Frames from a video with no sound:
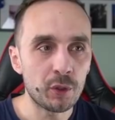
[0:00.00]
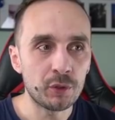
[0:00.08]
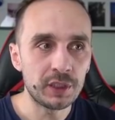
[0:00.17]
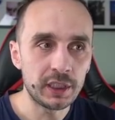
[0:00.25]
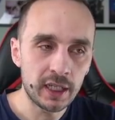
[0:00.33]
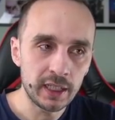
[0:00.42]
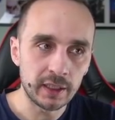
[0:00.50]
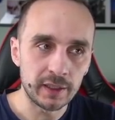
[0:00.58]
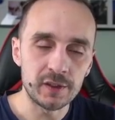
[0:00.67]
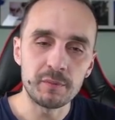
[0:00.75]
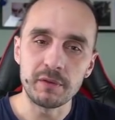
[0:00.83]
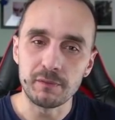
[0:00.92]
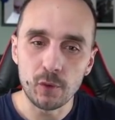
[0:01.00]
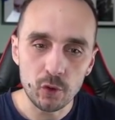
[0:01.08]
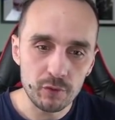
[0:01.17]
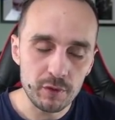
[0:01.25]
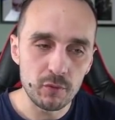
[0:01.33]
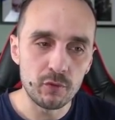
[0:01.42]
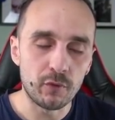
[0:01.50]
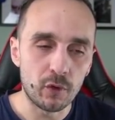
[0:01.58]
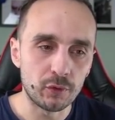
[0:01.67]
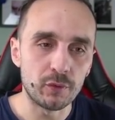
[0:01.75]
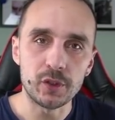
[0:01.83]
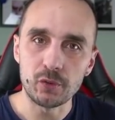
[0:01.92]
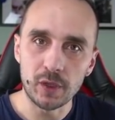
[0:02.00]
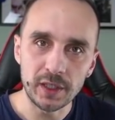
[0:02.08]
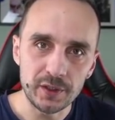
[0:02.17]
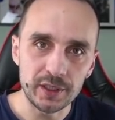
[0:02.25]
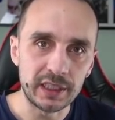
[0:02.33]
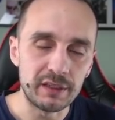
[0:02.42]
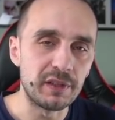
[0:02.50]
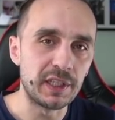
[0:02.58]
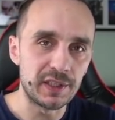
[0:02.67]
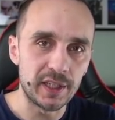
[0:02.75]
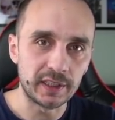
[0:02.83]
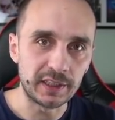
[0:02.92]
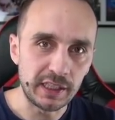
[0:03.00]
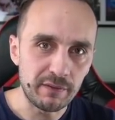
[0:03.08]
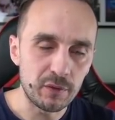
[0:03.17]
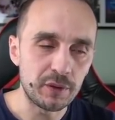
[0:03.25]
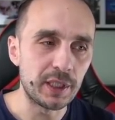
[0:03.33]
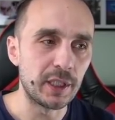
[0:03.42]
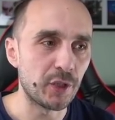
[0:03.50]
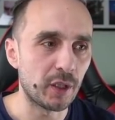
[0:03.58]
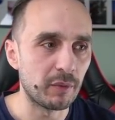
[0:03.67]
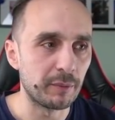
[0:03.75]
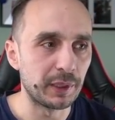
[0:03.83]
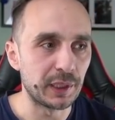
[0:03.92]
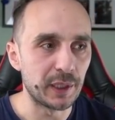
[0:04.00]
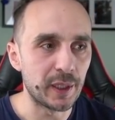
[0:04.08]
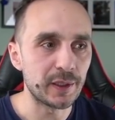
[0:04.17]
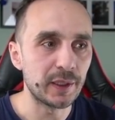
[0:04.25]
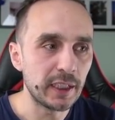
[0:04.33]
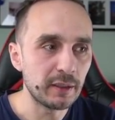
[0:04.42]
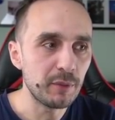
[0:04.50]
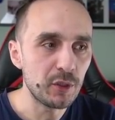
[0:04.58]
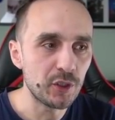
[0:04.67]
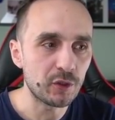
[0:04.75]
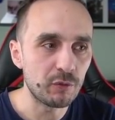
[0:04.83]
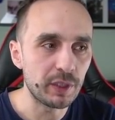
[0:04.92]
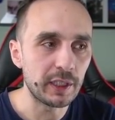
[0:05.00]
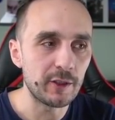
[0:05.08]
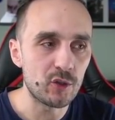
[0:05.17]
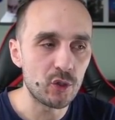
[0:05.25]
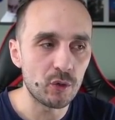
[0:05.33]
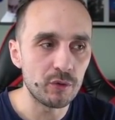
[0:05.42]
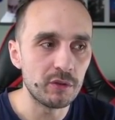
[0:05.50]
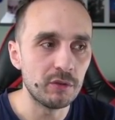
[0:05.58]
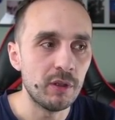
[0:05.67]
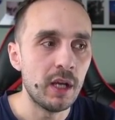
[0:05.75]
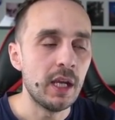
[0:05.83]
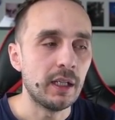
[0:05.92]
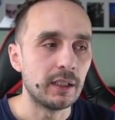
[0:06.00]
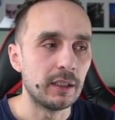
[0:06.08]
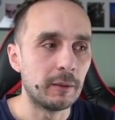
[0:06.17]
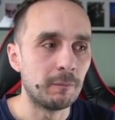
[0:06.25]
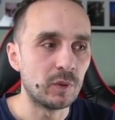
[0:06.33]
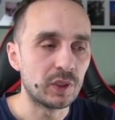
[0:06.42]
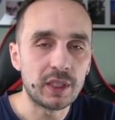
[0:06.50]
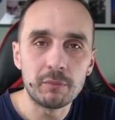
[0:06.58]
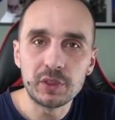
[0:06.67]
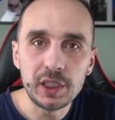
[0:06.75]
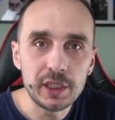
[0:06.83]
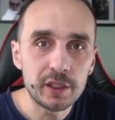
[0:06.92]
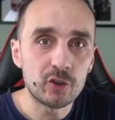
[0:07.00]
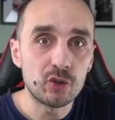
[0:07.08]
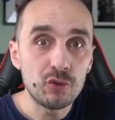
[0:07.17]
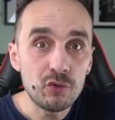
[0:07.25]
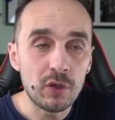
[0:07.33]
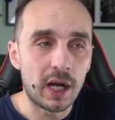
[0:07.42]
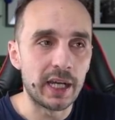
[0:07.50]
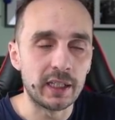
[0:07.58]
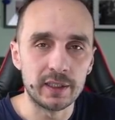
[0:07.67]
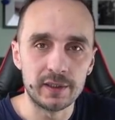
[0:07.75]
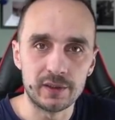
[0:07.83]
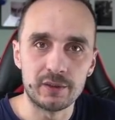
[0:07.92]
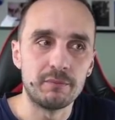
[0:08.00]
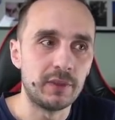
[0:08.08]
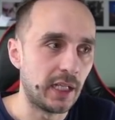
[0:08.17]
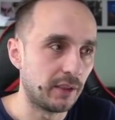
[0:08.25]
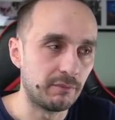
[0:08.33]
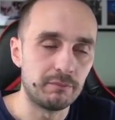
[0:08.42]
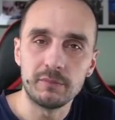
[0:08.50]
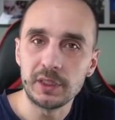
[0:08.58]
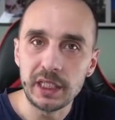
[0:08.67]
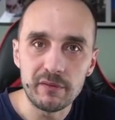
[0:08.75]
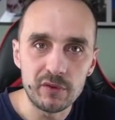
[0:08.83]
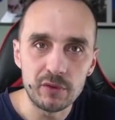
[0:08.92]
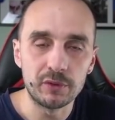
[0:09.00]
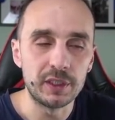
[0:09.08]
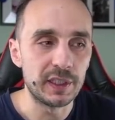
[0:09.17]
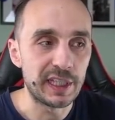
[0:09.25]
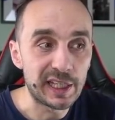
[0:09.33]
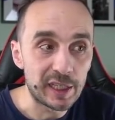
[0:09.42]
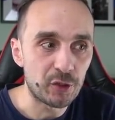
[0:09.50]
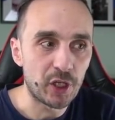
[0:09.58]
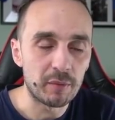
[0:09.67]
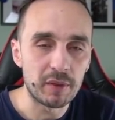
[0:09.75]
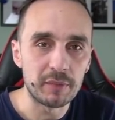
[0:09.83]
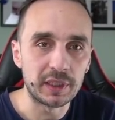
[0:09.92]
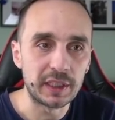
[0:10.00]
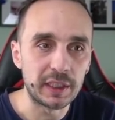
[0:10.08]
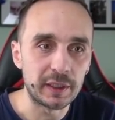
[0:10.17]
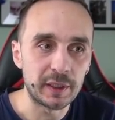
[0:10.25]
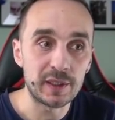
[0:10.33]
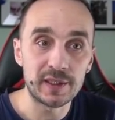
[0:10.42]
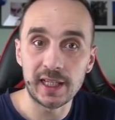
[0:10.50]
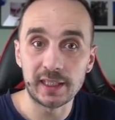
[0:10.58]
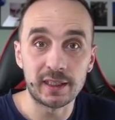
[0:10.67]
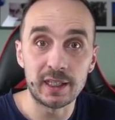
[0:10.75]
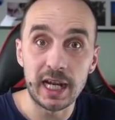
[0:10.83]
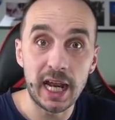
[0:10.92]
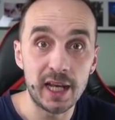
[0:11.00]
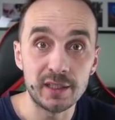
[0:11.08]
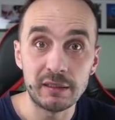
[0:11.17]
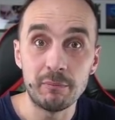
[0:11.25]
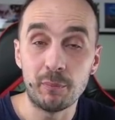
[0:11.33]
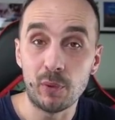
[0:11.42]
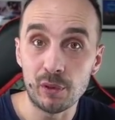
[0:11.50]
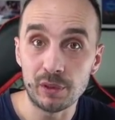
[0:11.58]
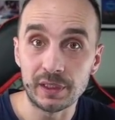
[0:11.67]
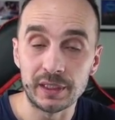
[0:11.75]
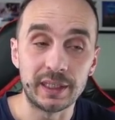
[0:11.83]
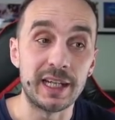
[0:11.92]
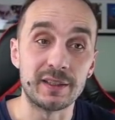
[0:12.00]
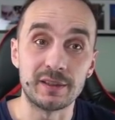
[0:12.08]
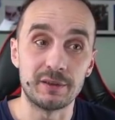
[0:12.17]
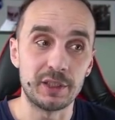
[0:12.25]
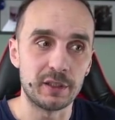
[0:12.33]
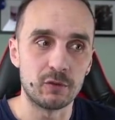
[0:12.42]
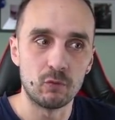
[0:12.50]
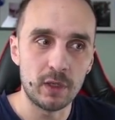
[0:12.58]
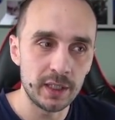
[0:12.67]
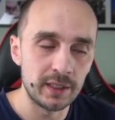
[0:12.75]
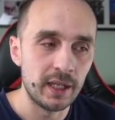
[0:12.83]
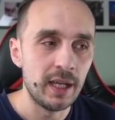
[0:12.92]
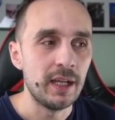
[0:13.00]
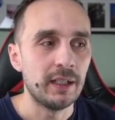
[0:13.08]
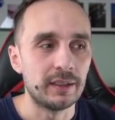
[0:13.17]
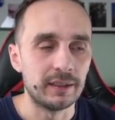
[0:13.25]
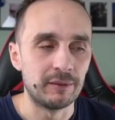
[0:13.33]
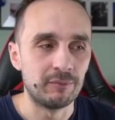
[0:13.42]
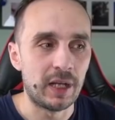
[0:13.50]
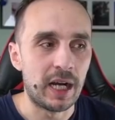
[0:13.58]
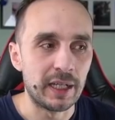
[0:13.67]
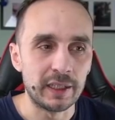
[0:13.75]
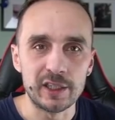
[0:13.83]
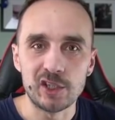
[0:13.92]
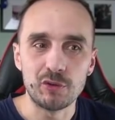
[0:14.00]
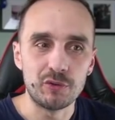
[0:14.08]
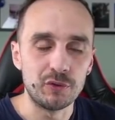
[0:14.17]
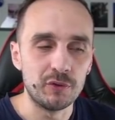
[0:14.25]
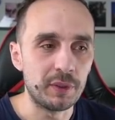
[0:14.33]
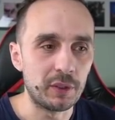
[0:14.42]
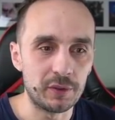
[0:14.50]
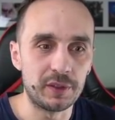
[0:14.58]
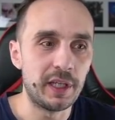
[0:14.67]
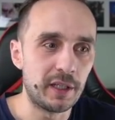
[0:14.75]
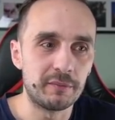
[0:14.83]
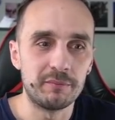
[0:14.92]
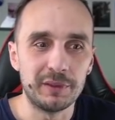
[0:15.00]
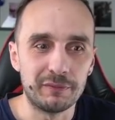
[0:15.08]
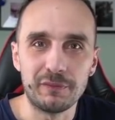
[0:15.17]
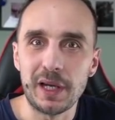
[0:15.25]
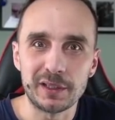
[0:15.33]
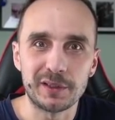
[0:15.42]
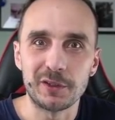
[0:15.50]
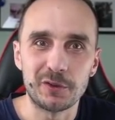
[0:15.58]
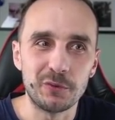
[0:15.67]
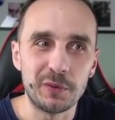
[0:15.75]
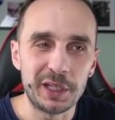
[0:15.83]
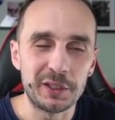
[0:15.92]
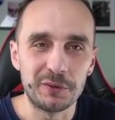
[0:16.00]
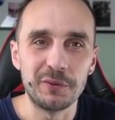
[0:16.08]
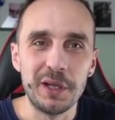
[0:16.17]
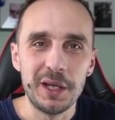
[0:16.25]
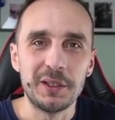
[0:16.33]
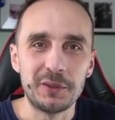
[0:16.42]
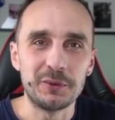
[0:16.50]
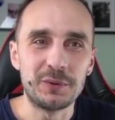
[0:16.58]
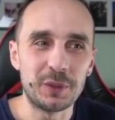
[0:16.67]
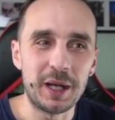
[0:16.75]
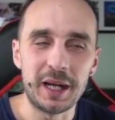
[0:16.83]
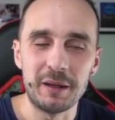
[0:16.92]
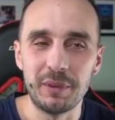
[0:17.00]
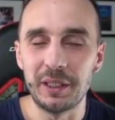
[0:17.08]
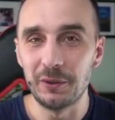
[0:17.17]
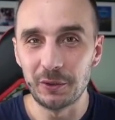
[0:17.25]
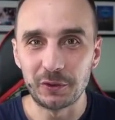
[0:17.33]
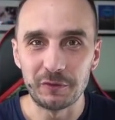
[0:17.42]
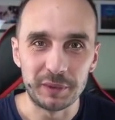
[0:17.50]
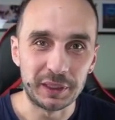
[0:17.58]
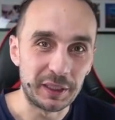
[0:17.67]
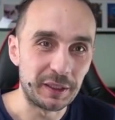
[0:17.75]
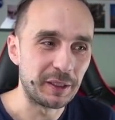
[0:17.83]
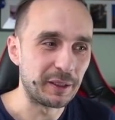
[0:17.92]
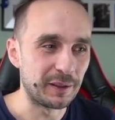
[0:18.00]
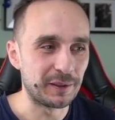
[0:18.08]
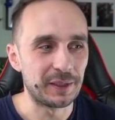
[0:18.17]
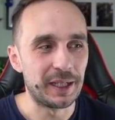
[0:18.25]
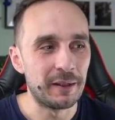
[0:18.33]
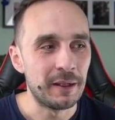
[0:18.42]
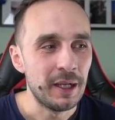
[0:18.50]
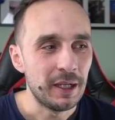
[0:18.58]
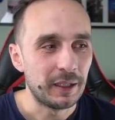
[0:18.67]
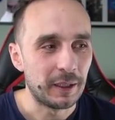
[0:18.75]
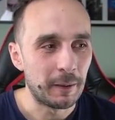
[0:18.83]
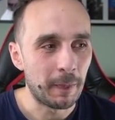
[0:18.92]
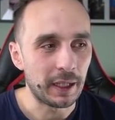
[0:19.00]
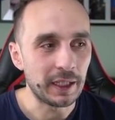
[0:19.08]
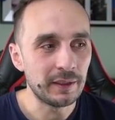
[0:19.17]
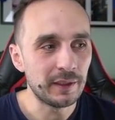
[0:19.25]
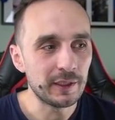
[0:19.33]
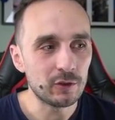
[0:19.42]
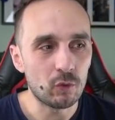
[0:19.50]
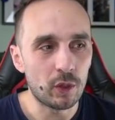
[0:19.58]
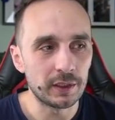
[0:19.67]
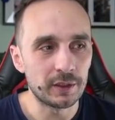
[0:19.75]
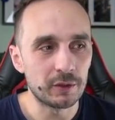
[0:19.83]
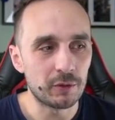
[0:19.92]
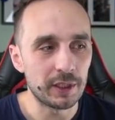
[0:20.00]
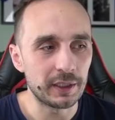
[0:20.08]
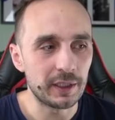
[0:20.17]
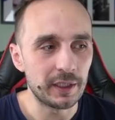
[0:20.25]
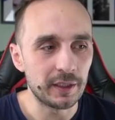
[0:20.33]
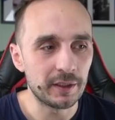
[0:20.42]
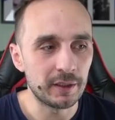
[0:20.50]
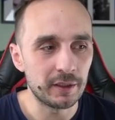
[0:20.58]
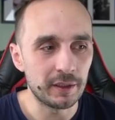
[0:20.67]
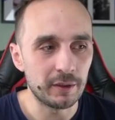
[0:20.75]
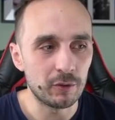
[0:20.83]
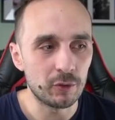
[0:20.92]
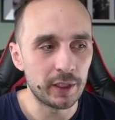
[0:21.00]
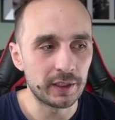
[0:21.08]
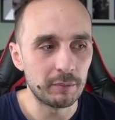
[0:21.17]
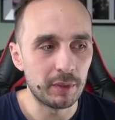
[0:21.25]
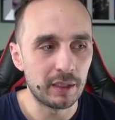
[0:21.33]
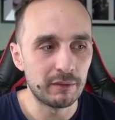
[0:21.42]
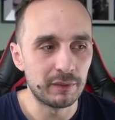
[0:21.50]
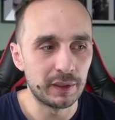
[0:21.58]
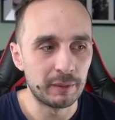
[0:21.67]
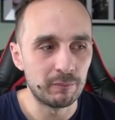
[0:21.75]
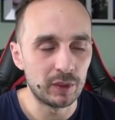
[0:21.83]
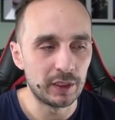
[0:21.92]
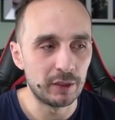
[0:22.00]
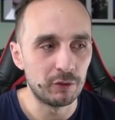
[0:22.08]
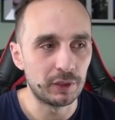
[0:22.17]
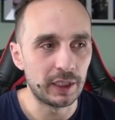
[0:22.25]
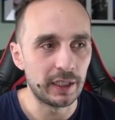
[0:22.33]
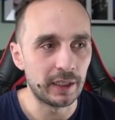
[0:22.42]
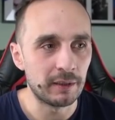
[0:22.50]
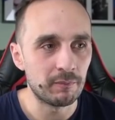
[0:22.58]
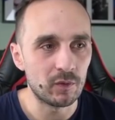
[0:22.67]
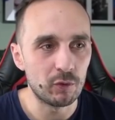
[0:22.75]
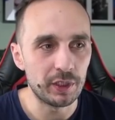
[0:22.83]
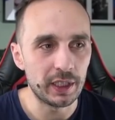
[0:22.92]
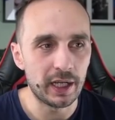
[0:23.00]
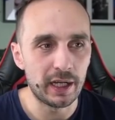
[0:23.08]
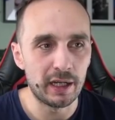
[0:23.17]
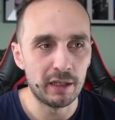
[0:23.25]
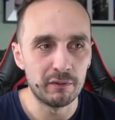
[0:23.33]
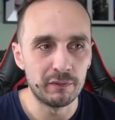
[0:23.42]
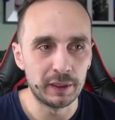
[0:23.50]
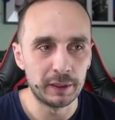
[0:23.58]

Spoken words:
on the islands, before we move onwards to other activities that give you gear enchantment materials, let me just quickly show you some tier 2 islands that give you these gear enchantment materials that are as important as tier 1 islands to do, because they are the fastest way to grab a lot of materials, yeah? In this quadrant right here, right above Lutera, we have